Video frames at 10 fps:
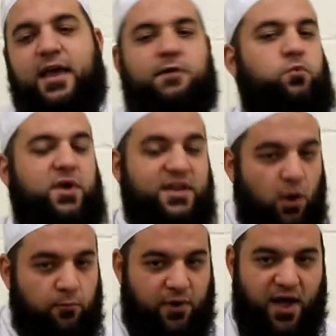If we
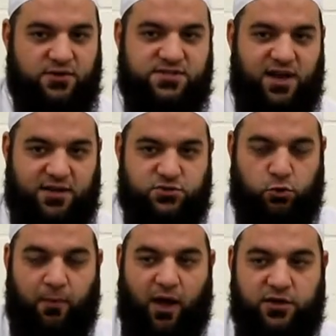don't pray our salah
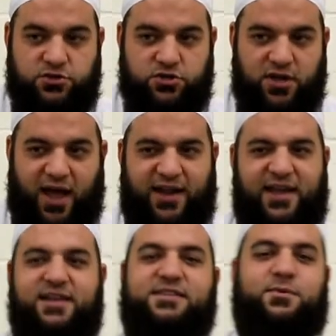too much and
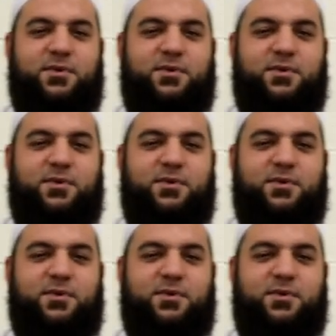he doesn't,